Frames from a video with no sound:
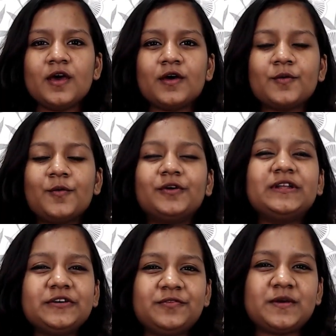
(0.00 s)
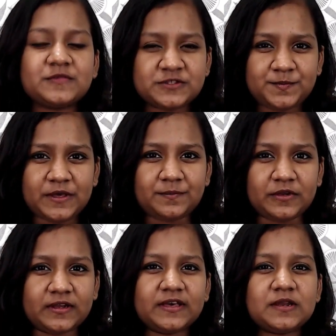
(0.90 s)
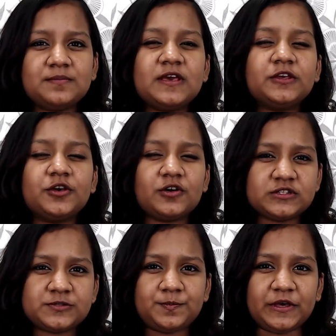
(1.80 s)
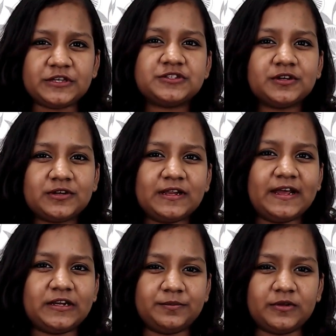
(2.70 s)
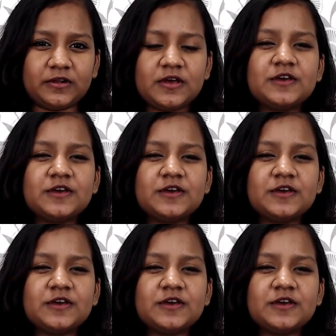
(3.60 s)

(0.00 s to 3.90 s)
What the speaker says: Quoting famous people can make your speech relatable,